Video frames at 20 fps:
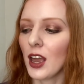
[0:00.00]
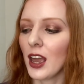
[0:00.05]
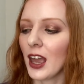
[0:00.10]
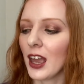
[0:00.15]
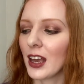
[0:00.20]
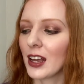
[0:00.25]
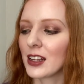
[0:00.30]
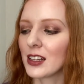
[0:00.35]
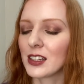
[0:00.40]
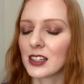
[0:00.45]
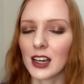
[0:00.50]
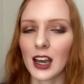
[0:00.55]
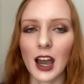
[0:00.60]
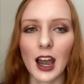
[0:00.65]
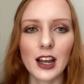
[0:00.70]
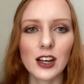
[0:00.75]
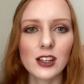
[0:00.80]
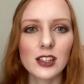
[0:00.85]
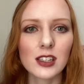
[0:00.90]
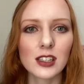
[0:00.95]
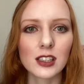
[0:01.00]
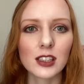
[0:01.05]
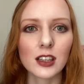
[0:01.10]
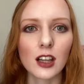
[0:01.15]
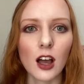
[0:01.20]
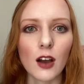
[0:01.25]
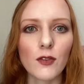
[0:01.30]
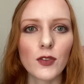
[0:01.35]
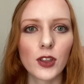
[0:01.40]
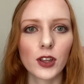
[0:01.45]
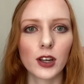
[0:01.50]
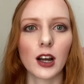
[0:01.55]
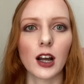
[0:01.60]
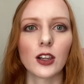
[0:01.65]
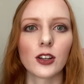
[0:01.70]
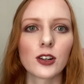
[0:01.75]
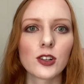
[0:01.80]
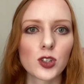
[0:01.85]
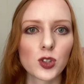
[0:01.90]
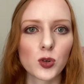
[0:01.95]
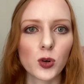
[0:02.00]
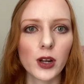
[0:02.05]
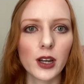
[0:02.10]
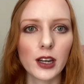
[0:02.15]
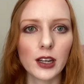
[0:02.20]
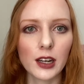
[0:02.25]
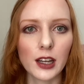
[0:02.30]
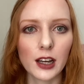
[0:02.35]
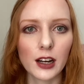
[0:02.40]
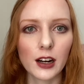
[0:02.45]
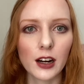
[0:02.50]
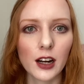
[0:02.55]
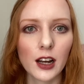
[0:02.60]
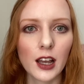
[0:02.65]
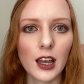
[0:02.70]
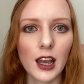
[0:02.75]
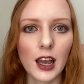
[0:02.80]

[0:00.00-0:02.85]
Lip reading: And I just love the color story in here.